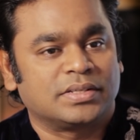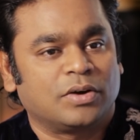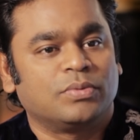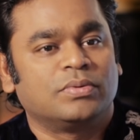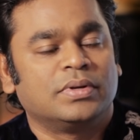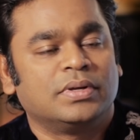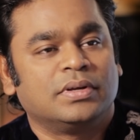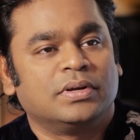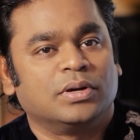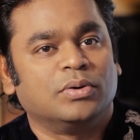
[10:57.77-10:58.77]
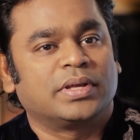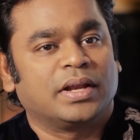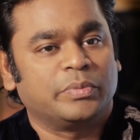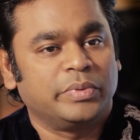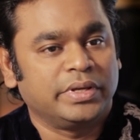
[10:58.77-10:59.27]
How good can
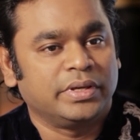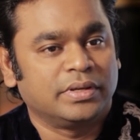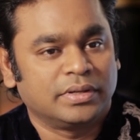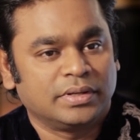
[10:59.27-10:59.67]
I be